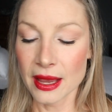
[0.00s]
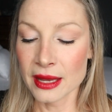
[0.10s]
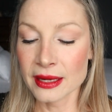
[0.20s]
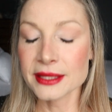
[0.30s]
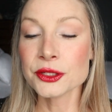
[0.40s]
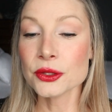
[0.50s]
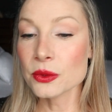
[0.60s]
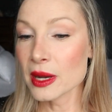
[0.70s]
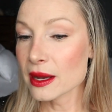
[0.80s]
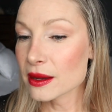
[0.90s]
And I
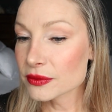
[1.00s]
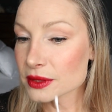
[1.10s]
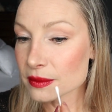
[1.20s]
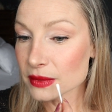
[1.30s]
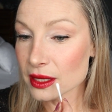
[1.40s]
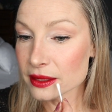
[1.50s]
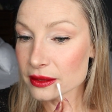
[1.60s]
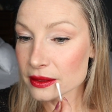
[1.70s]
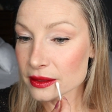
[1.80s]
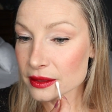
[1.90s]
do have some
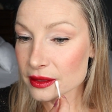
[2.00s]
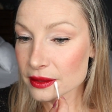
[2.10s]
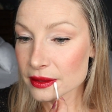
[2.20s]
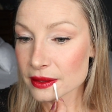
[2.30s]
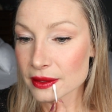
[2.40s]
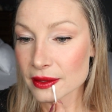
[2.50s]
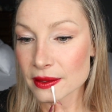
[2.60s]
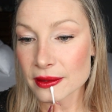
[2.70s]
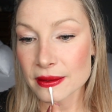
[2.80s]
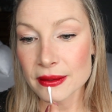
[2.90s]
liner underneath.
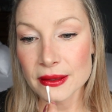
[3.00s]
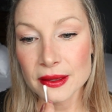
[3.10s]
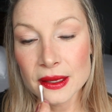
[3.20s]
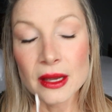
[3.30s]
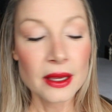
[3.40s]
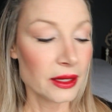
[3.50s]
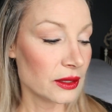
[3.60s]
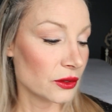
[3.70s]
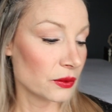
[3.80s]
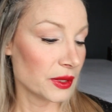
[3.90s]

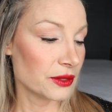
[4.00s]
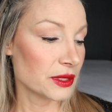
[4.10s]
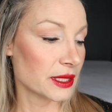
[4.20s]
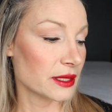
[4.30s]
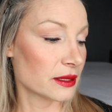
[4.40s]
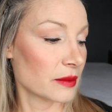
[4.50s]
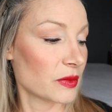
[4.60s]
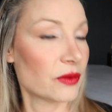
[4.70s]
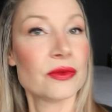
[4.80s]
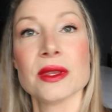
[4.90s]
You know, when you see
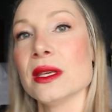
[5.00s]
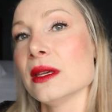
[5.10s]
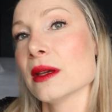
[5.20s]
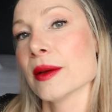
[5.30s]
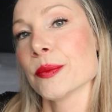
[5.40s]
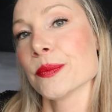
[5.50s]
some of the